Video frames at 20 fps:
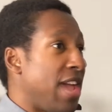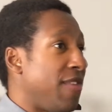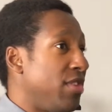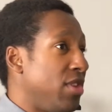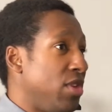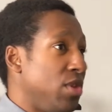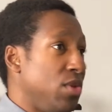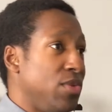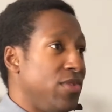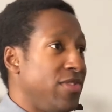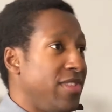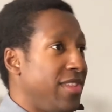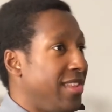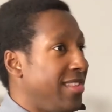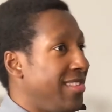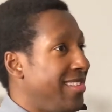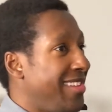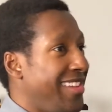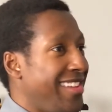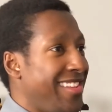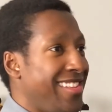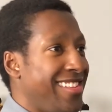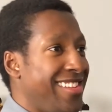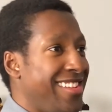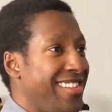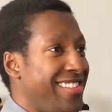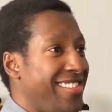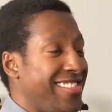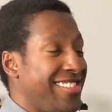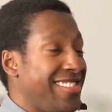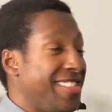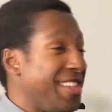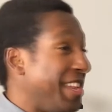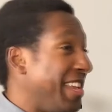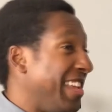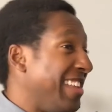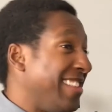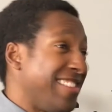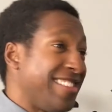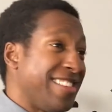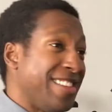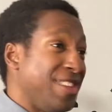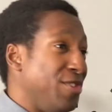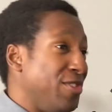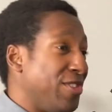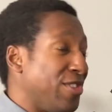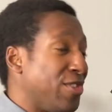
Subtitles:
avenues, and it's a huge